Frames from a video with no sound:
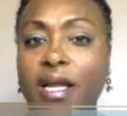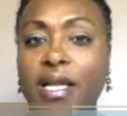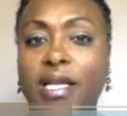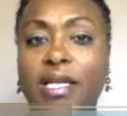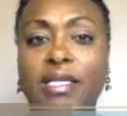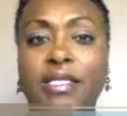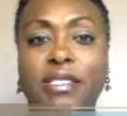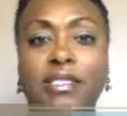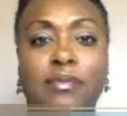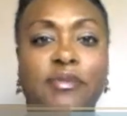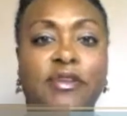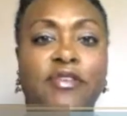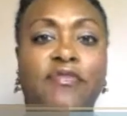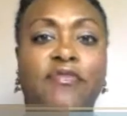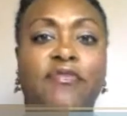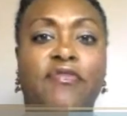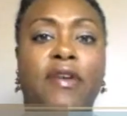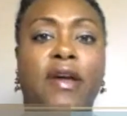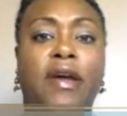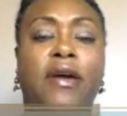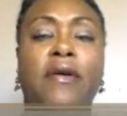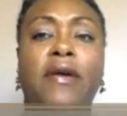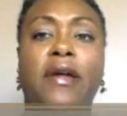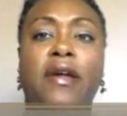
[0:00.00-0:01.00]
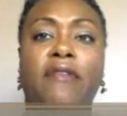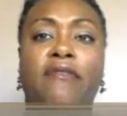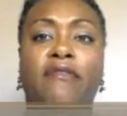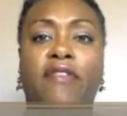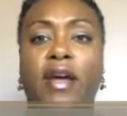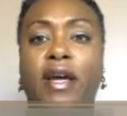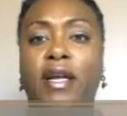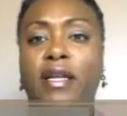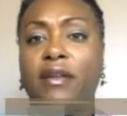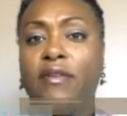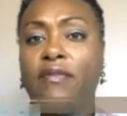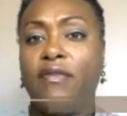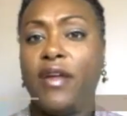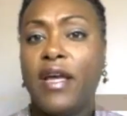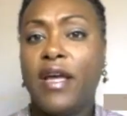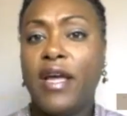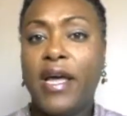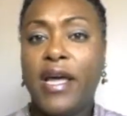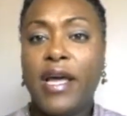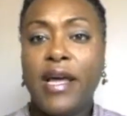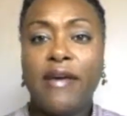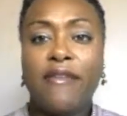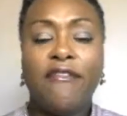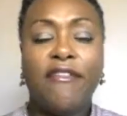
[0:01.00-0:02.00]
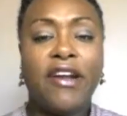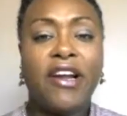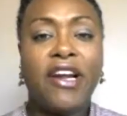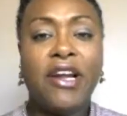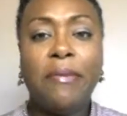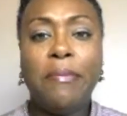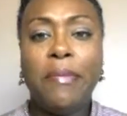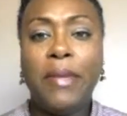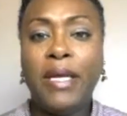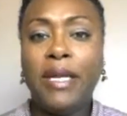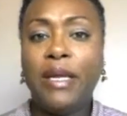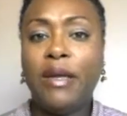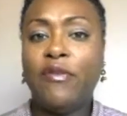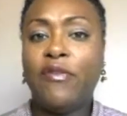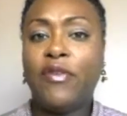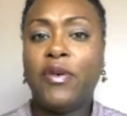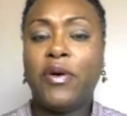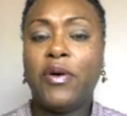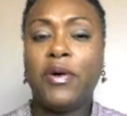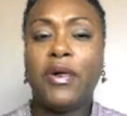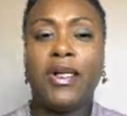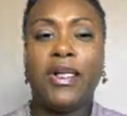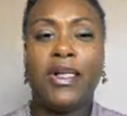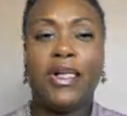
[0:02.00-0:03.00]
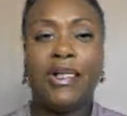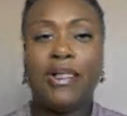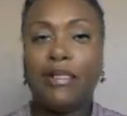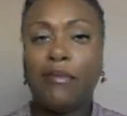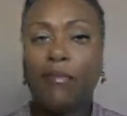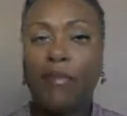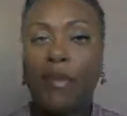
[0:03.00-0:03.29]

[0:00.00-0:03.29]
It needs to be very effective, very meaningful. It needs to